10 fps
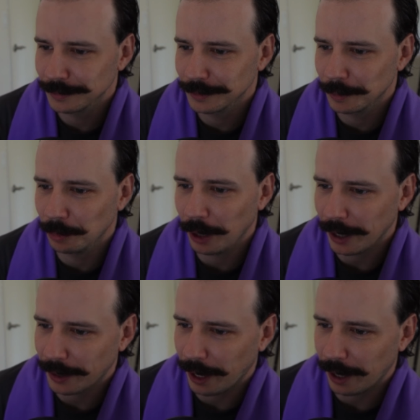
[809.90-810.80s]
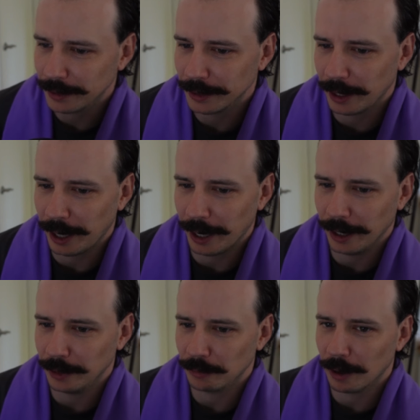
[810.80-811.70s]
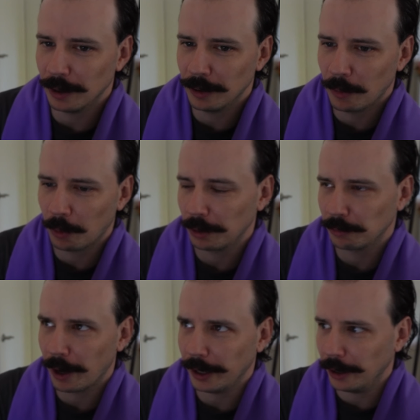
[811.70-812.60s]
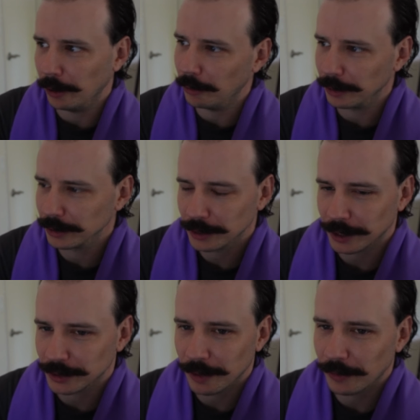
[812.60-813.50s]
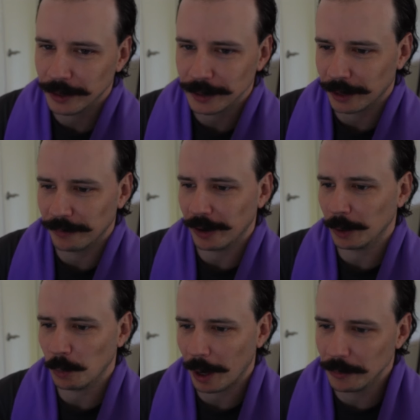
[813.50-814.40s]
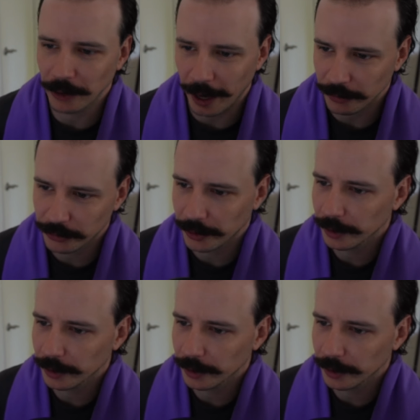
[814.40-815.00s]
Black Cat or Rhino, or it's like stuff that's like very Webs-esque.